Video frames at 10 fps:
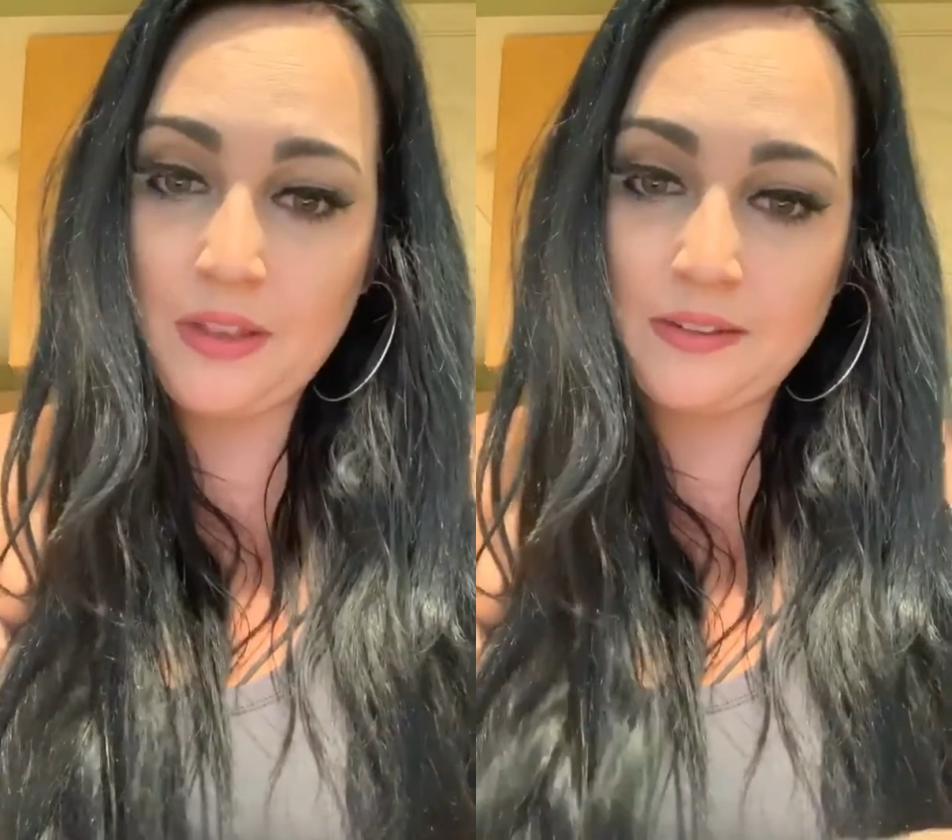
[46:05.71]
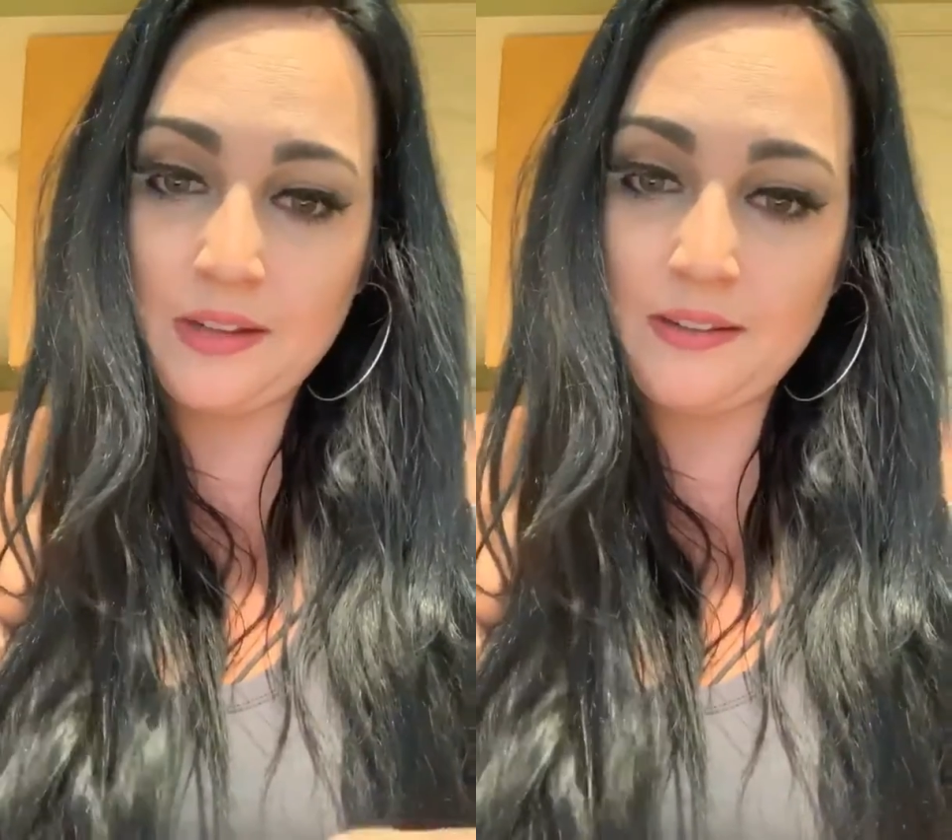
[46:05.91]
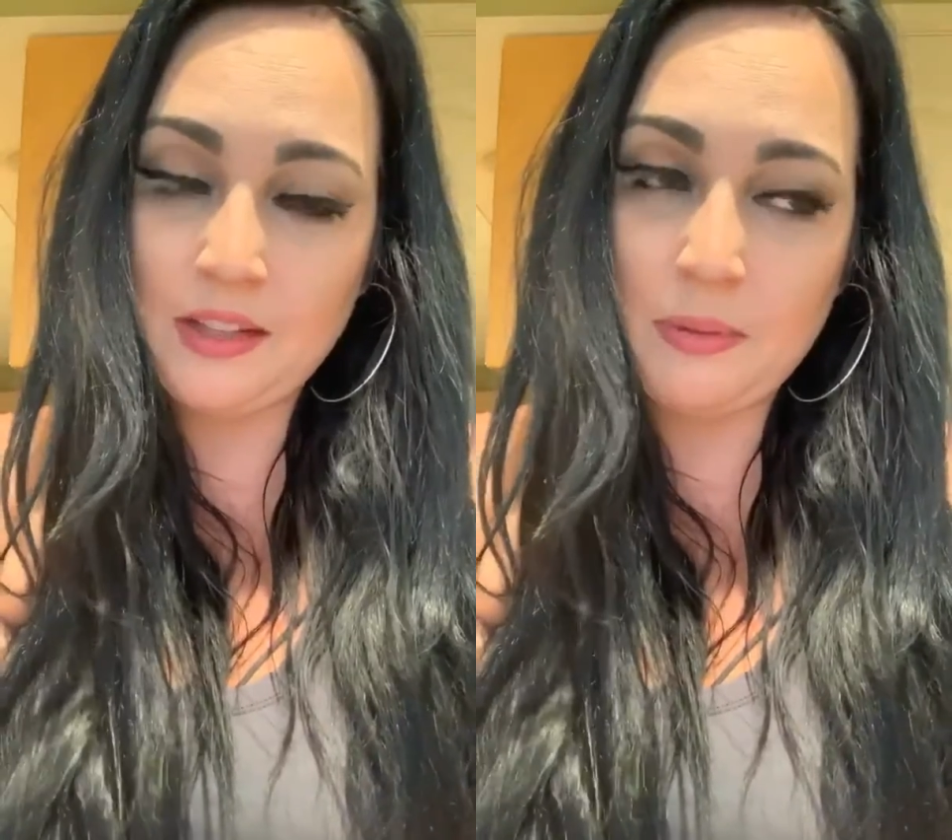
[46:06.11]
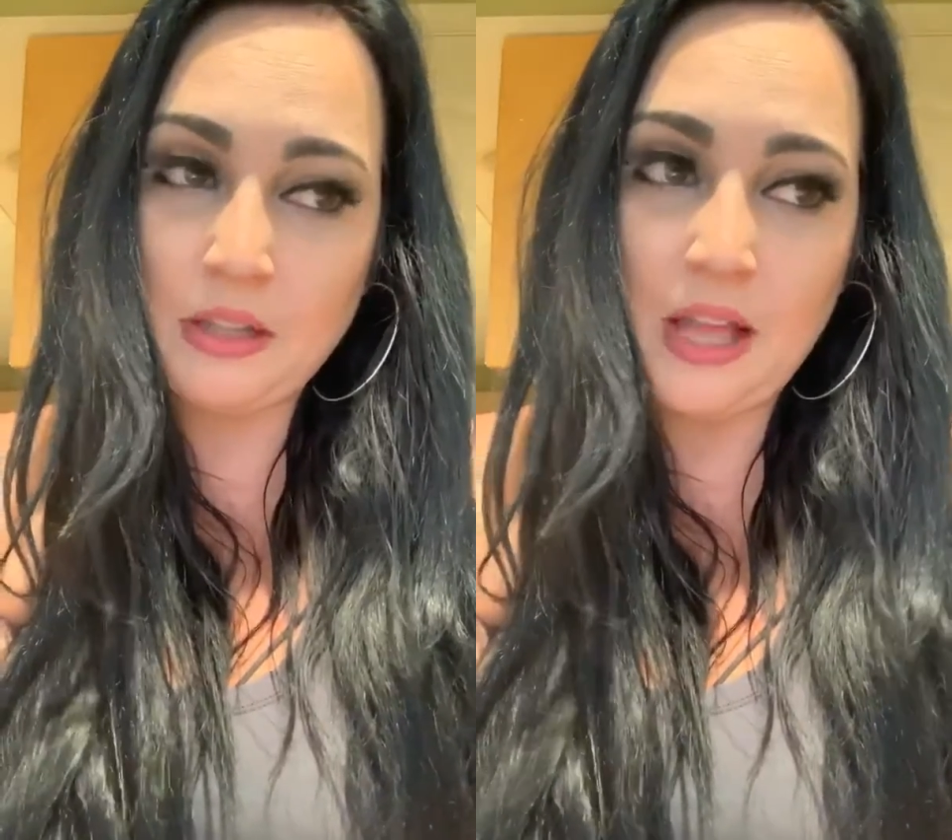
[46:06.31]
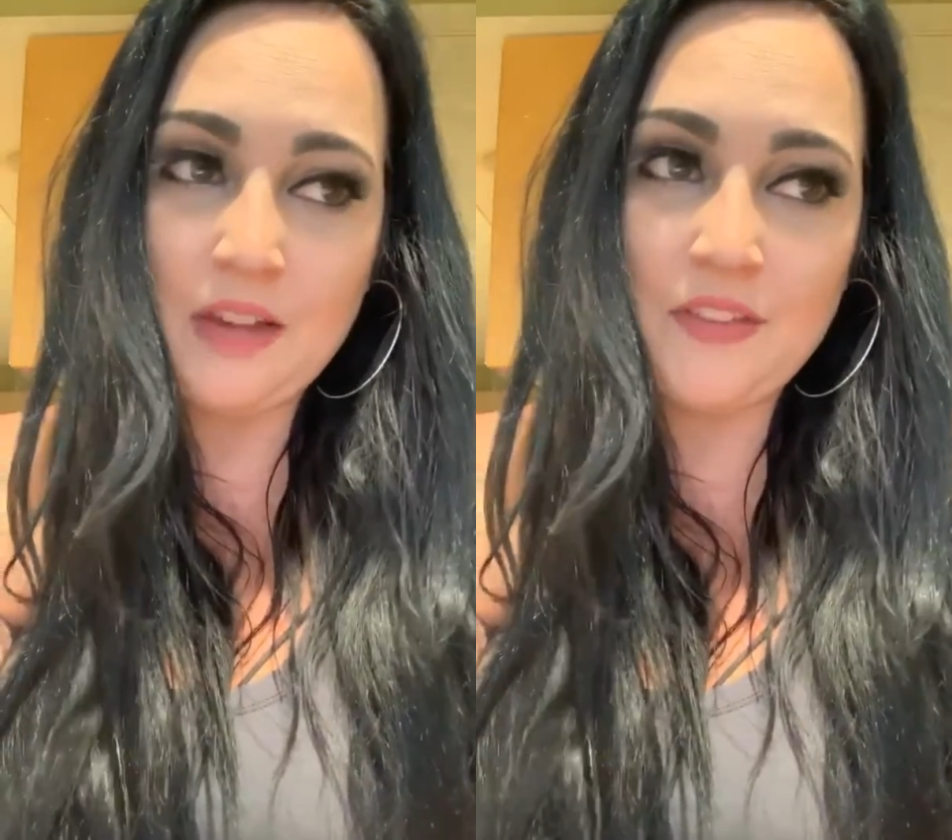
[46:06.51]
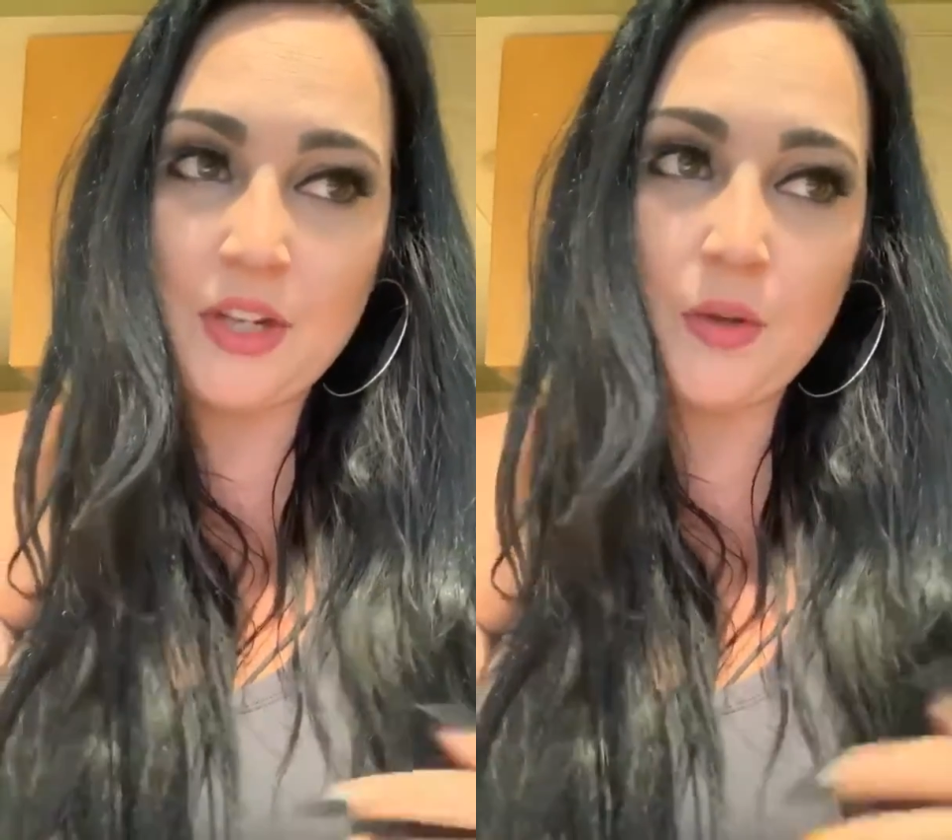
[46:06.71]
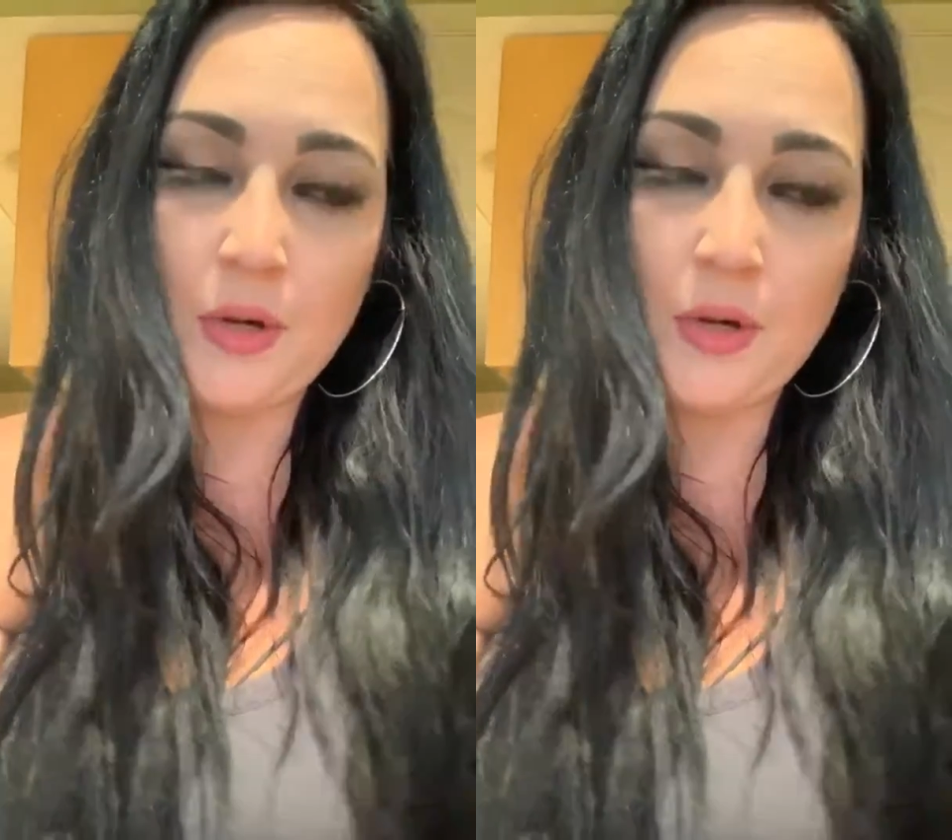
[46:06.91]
that's the nice thing about a live video.